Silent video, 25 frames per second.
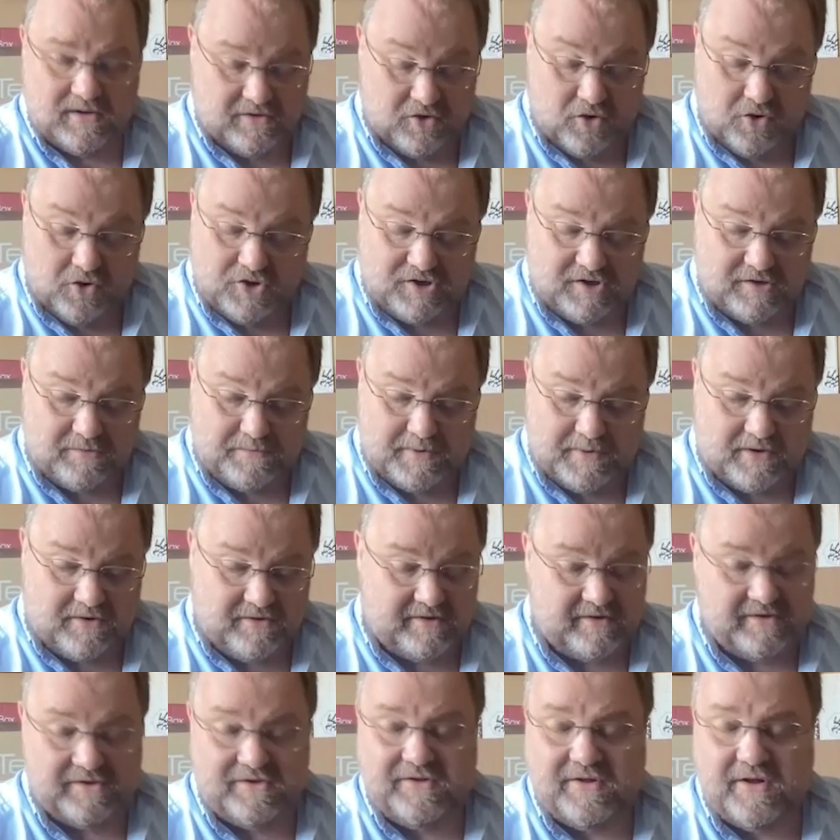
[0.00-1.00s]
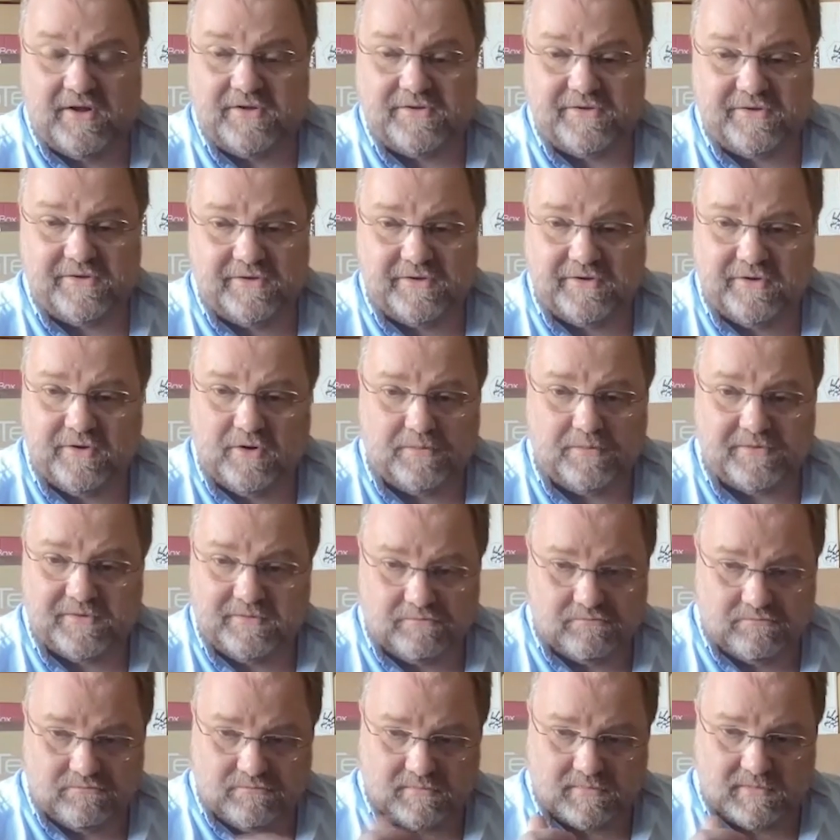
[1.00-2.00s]
not just because it starts and stops
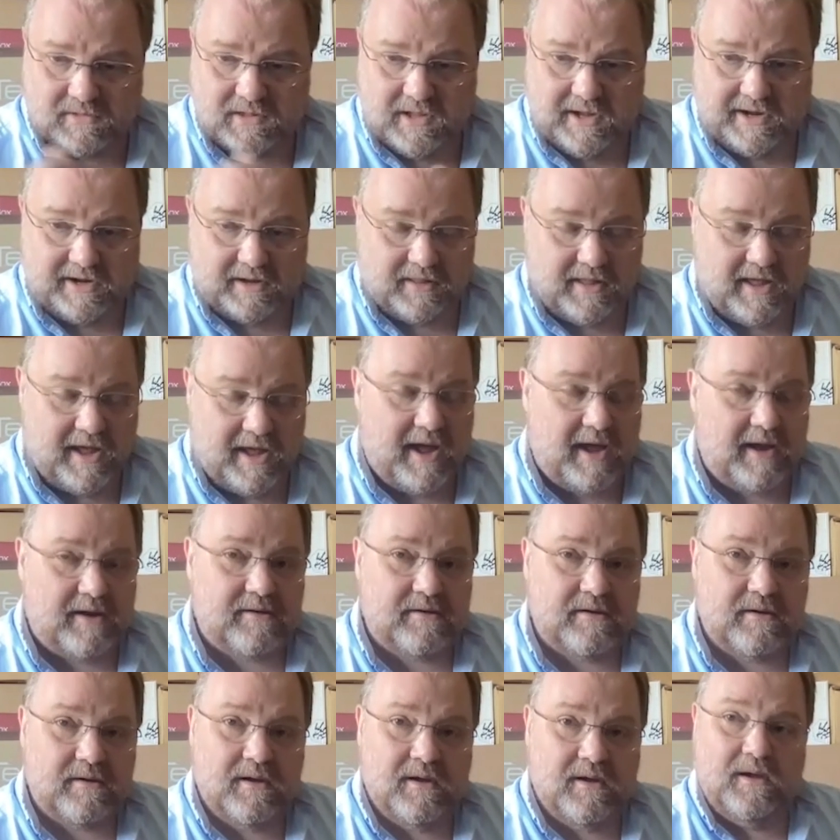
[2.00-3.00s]
like that,